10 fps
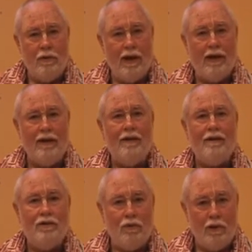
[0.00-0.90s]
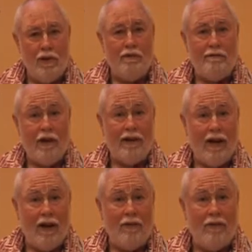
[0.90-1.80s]
way to really
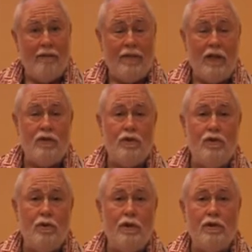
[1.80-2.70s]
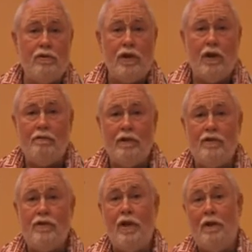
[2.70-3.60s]
find out is to do it yourself
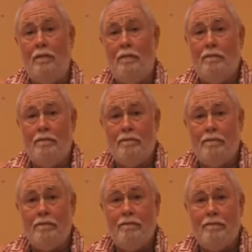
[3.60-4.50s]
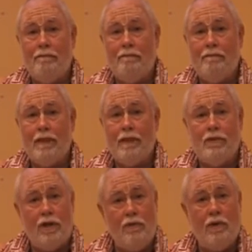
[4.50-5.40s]
and see.
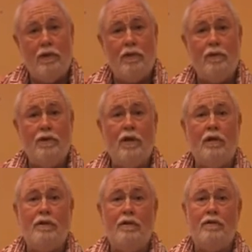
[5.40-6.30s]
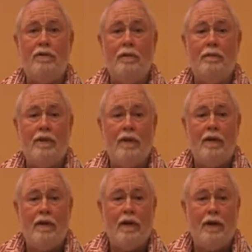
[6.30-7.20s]
See what the result is.
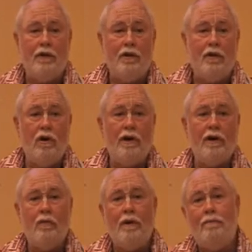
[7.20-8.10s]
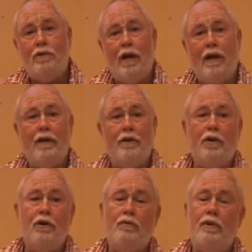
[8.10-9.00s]
And you can go on our website
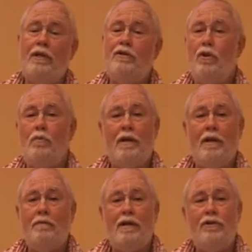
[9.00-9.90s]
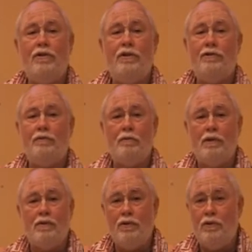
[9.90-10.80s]
and you can read so many messages from
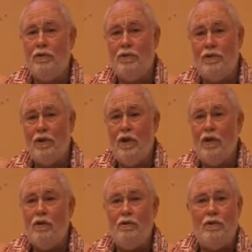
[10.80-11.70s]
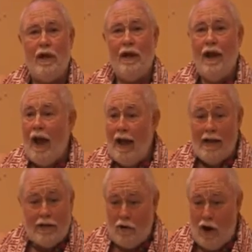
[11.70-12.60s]
our students who say,
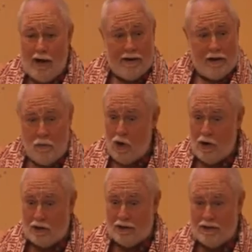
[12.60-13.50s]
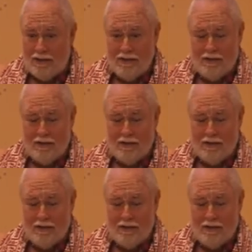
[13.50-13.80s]
hey, I tried it and it works.